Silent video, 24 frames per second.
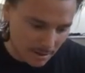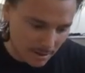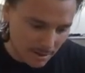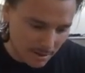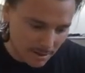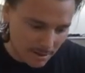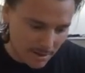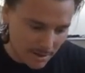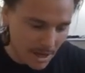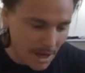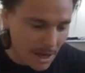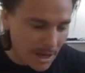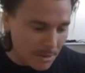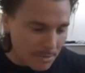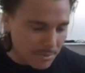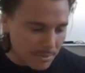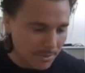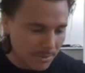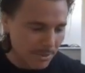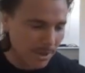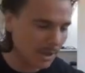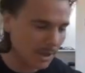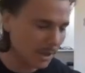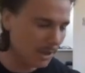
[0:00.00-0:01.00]
Yeah,
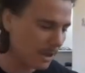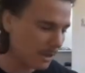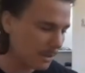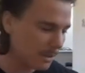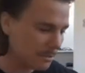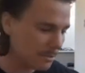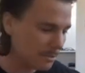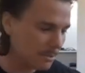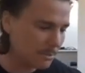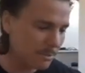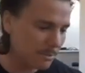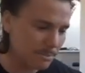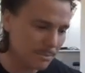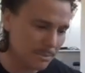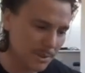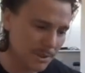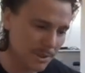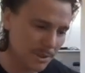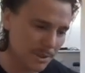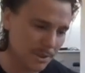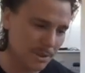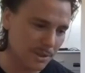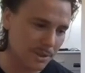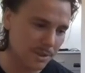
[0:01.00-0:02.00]

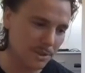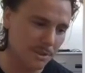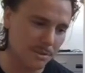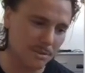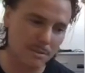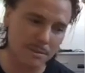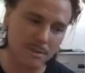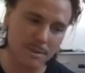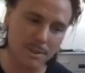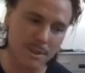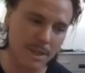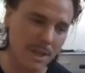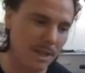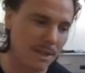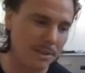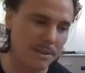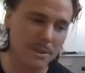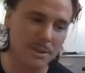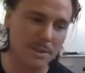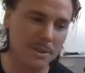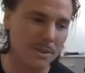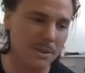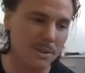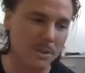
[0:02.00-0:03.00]
just
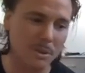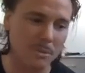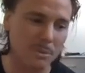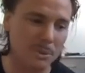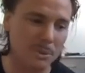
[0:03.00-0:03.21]
the normal